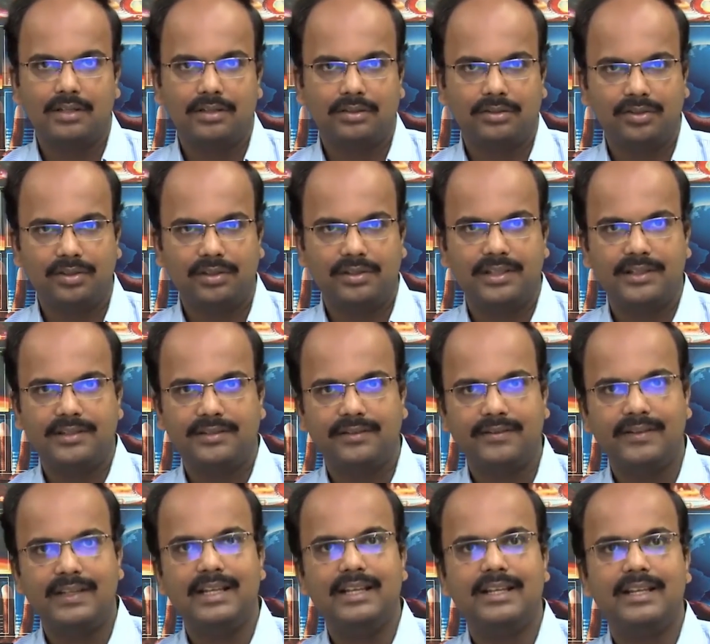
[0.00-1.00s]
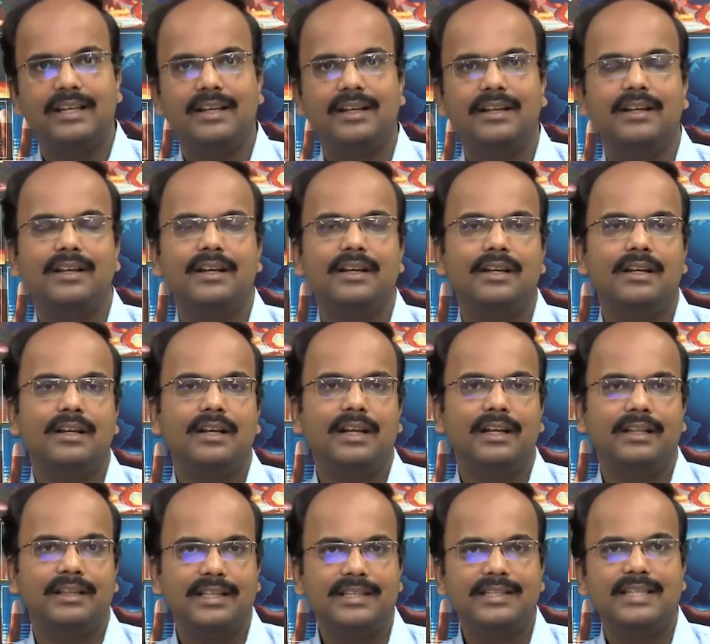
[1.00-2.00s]
So,
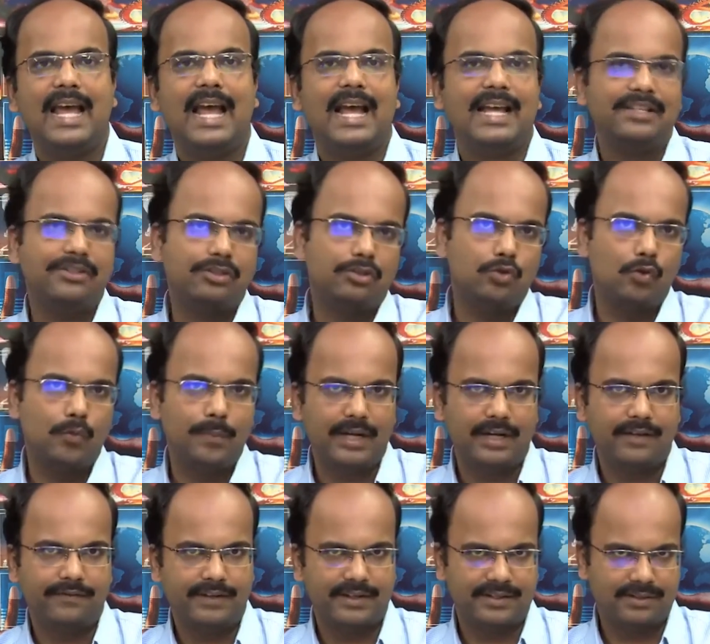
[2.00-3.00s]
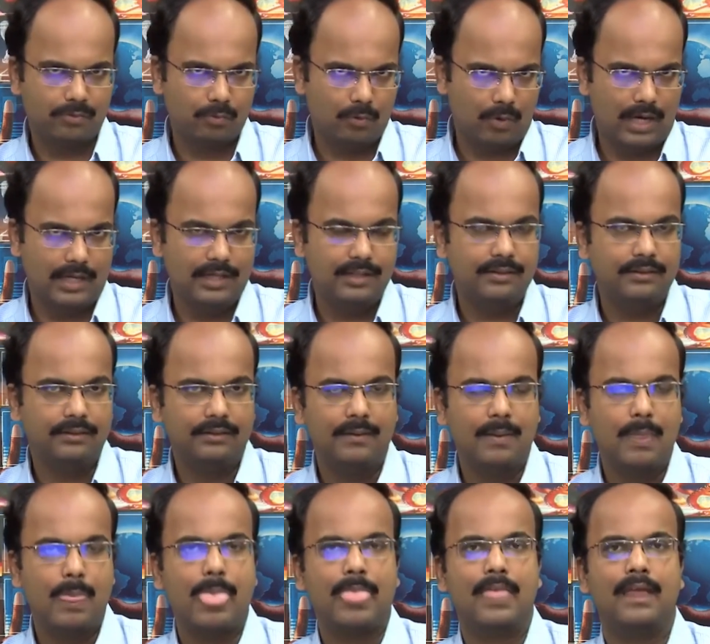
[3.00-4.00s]
this has two benefits. One,
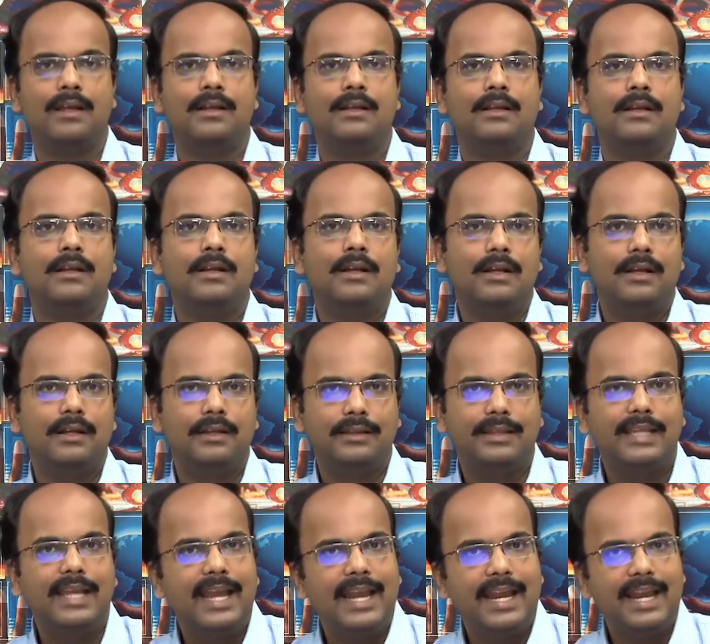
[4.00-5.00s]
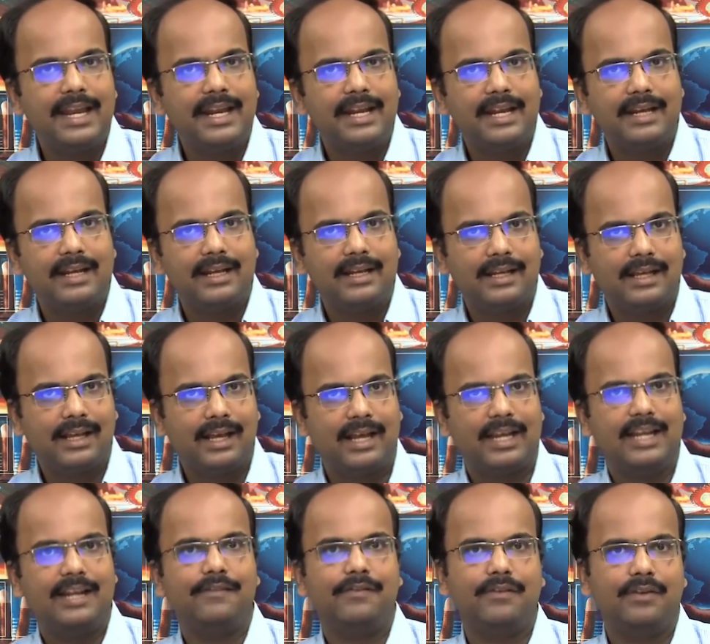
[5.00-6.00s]
they
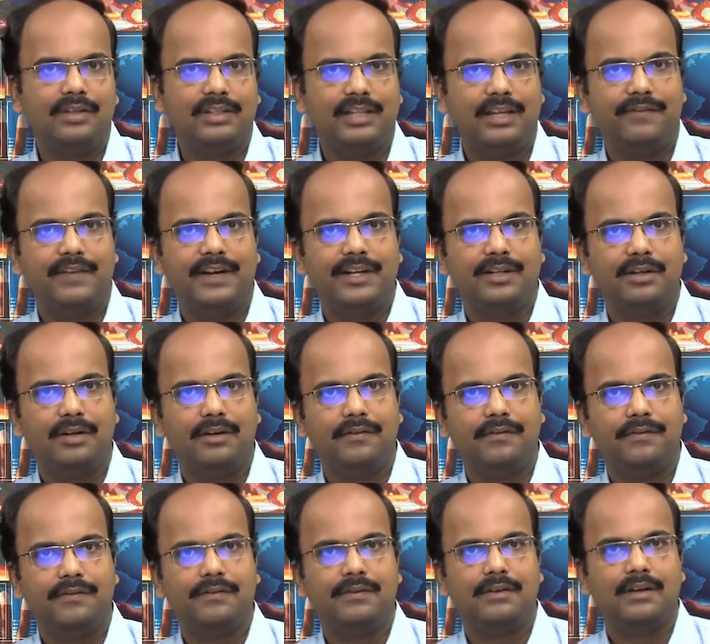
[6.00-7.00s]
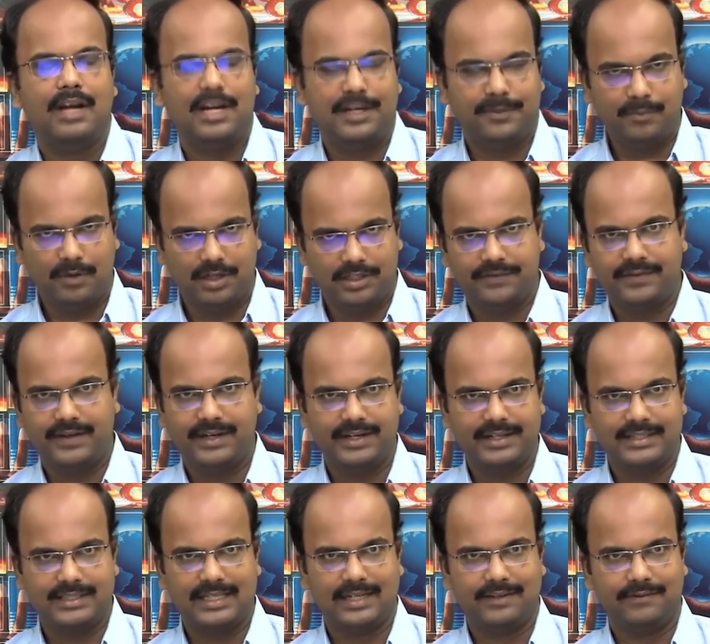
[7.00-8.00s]
correct for the effect of atmosphere
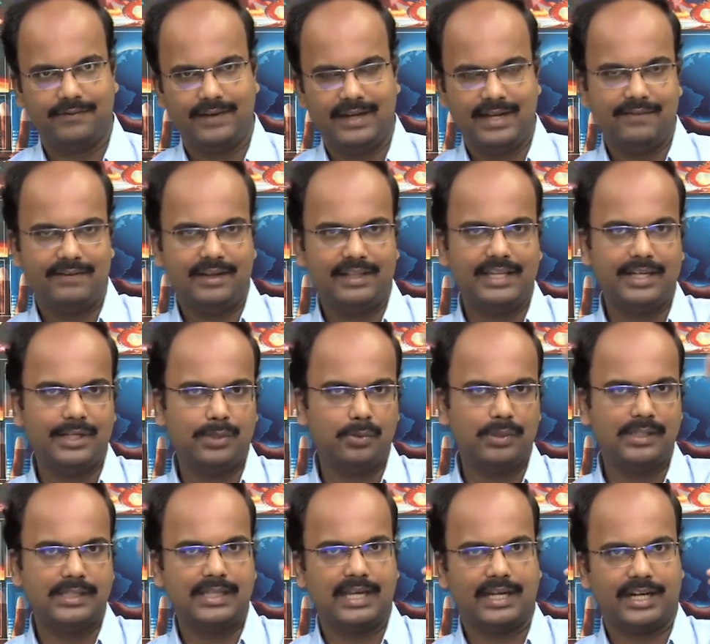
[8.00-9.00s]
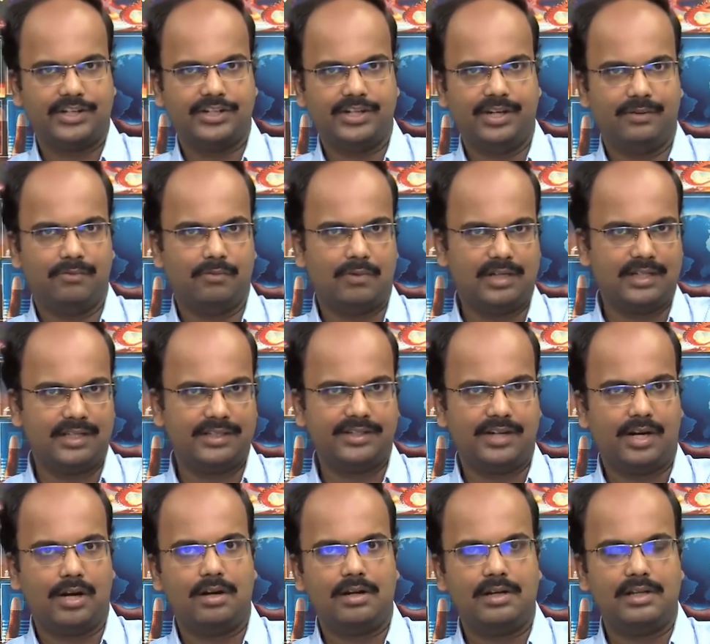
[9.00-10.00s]
itself. Whenever they do this correction, what is
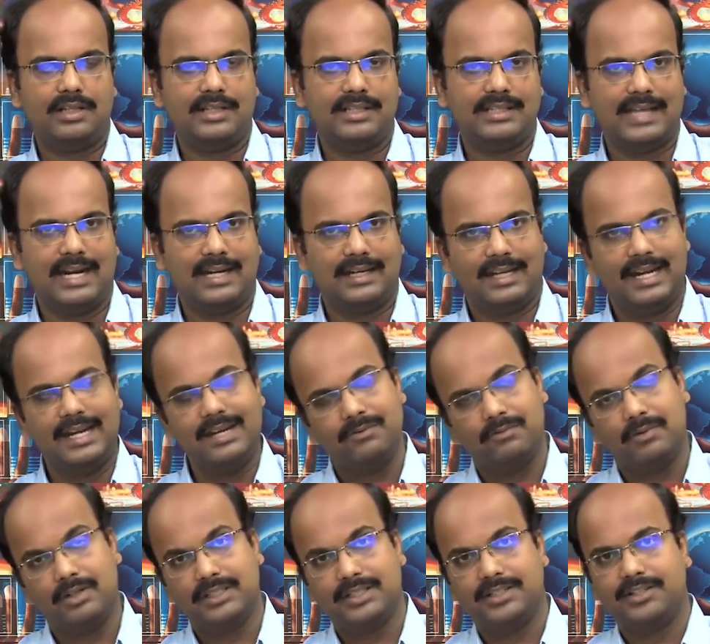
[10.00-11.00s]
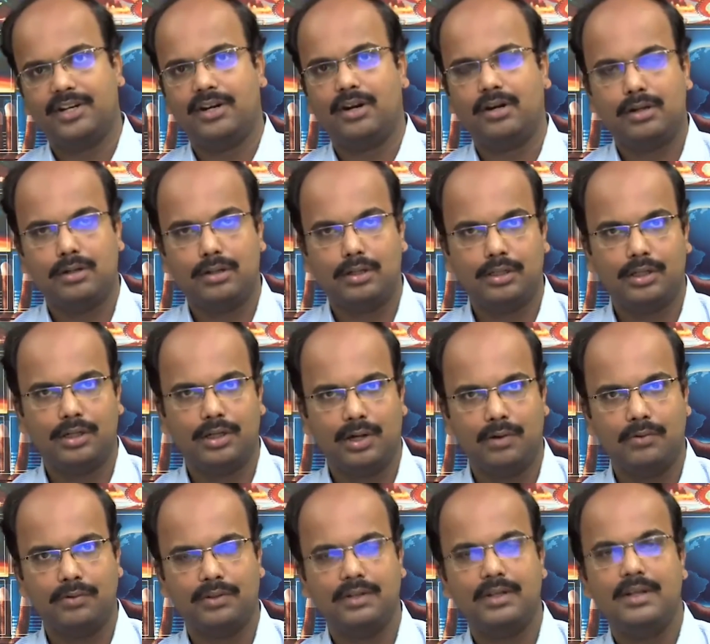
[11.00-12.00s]
recorded in the satellite, what is recorded on the
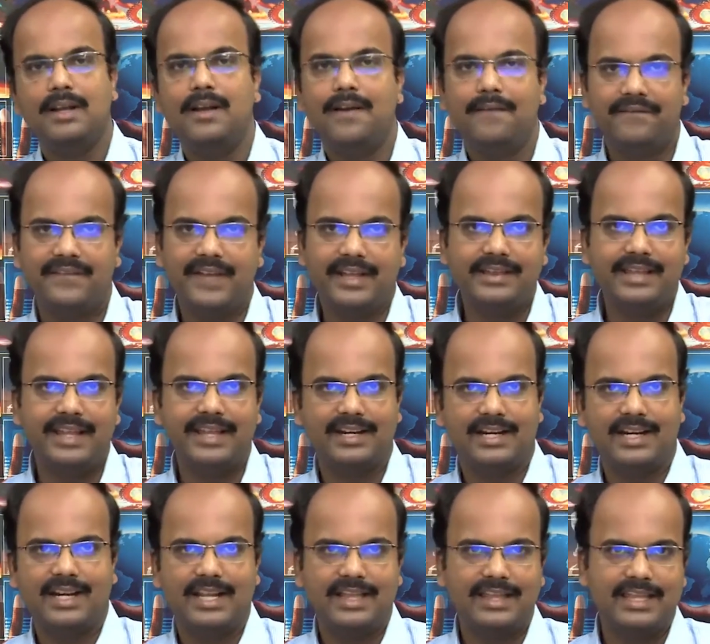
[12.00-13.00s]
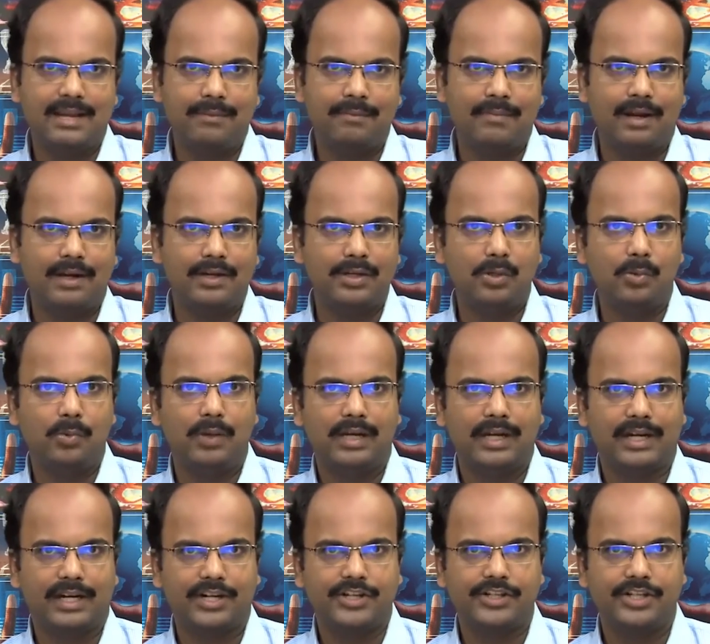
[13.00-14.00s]
ground, when they relate them and do a
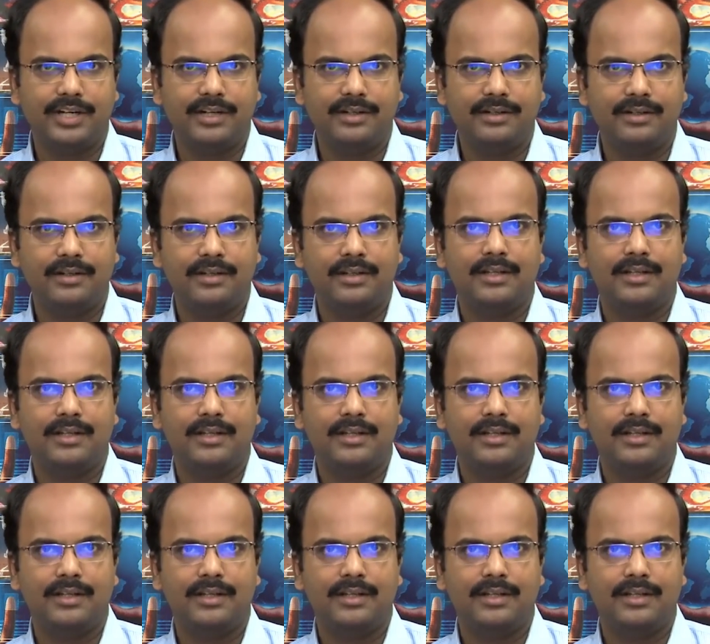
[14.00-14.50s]
correction,